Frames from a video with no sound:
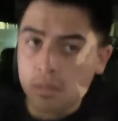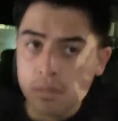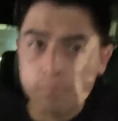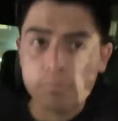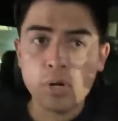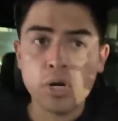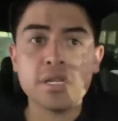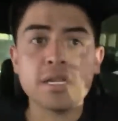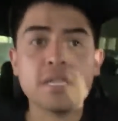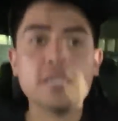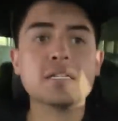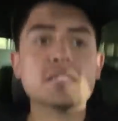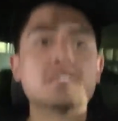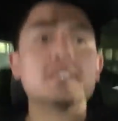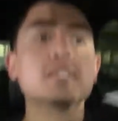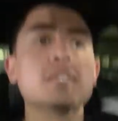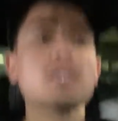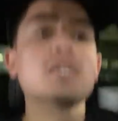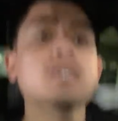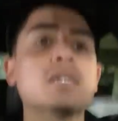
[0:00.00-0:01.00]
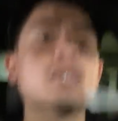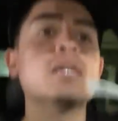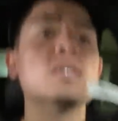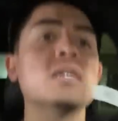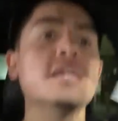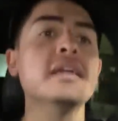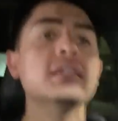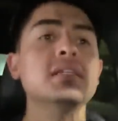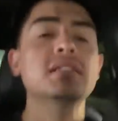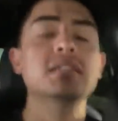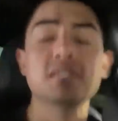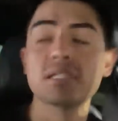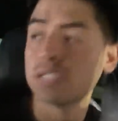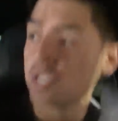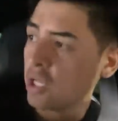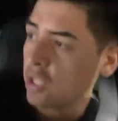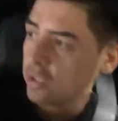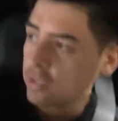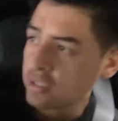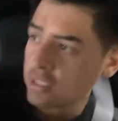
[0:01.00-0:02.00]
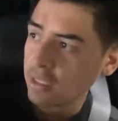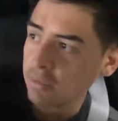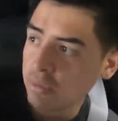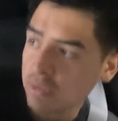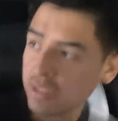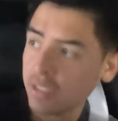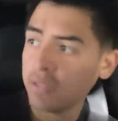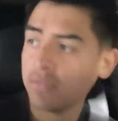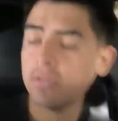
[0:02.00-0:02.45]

Parking is uh, $18, I believe.